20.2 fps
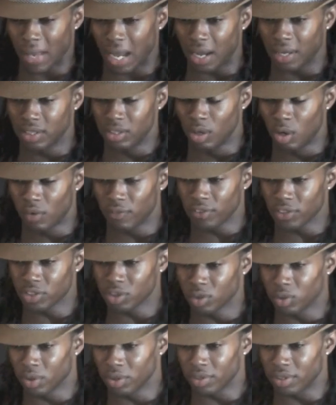I know for
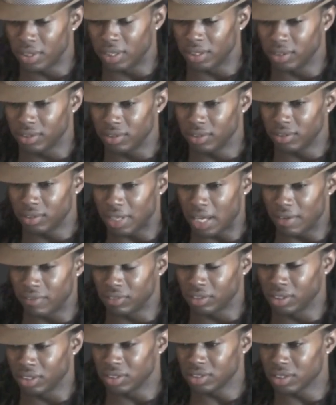sure that
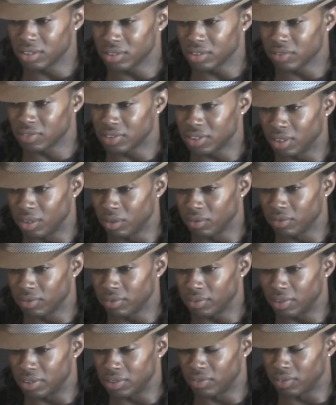having a good sense of self
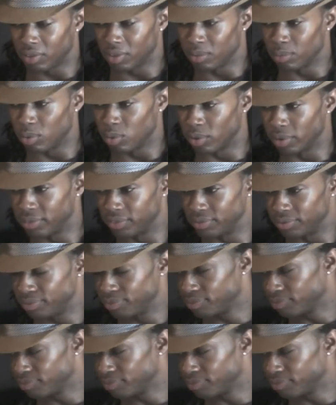is very important.